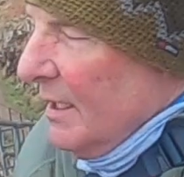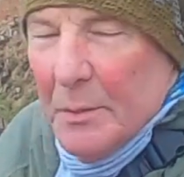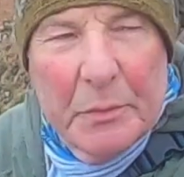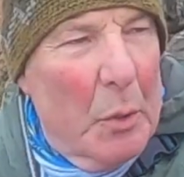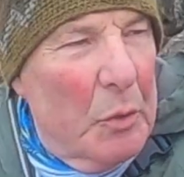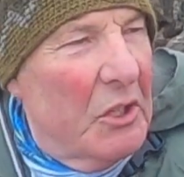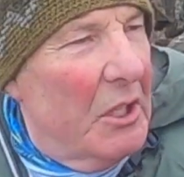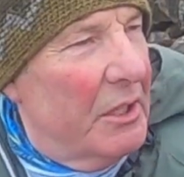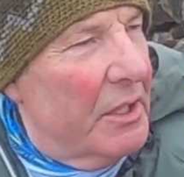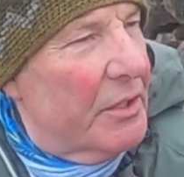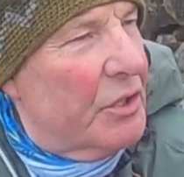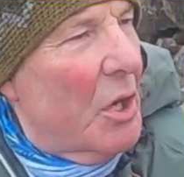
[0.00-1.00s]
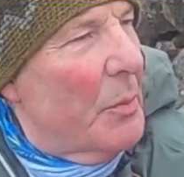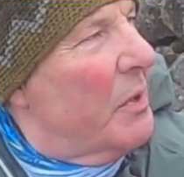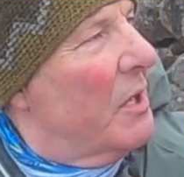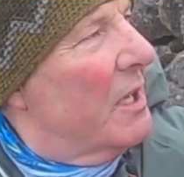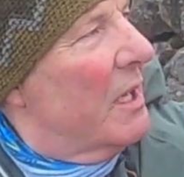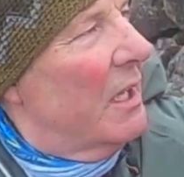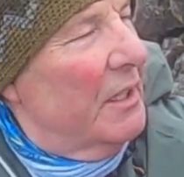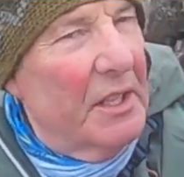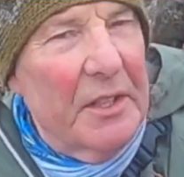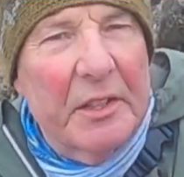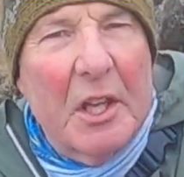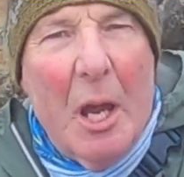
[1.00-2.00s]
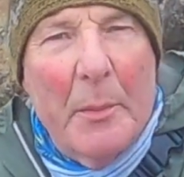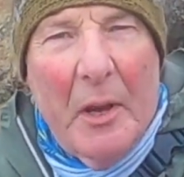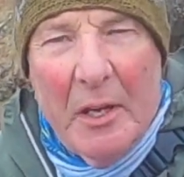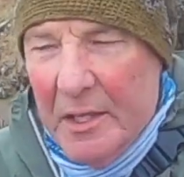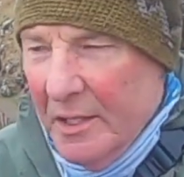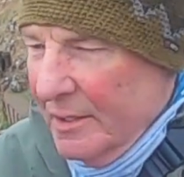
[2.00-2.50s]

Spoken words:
But we're nearly at the top and at the car park.